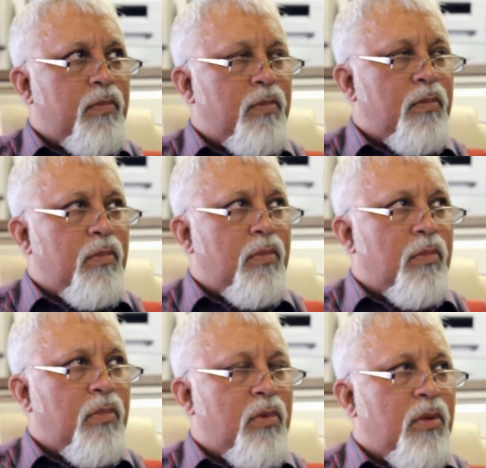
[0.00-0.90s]

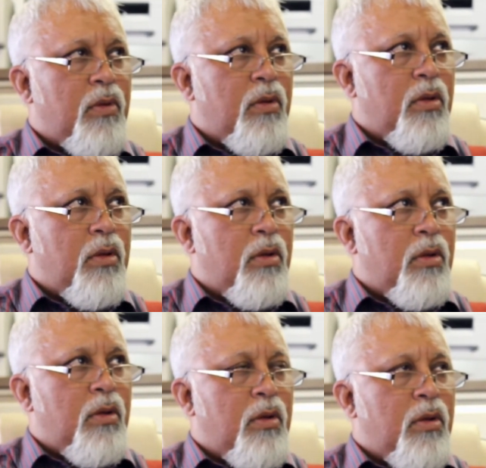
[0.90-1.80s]

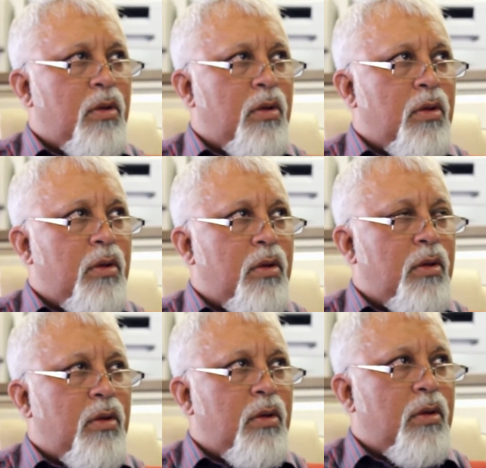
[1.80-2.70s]

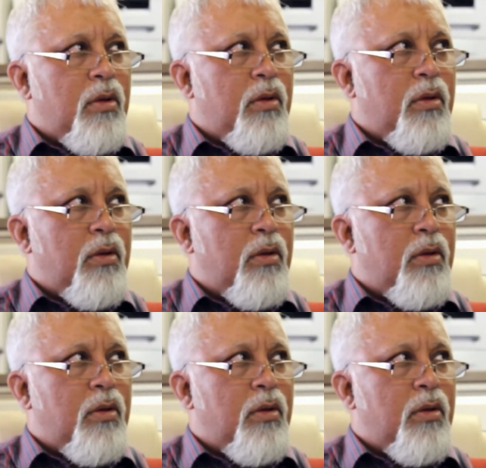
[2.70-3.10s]
[no speech]